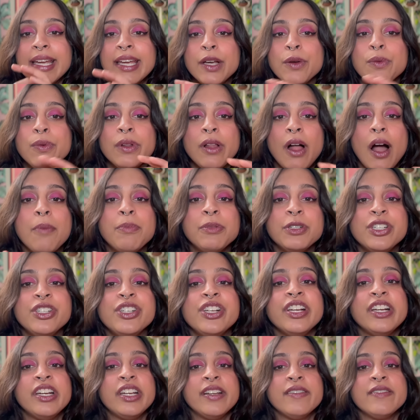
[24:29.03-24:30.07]
equal
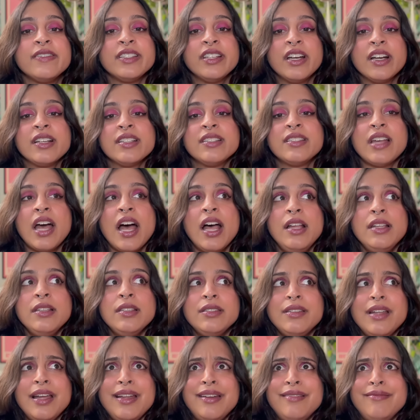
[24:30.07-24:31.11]
opportunity of success,
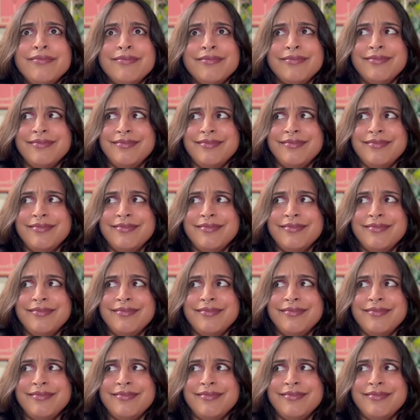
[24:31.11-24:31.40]
then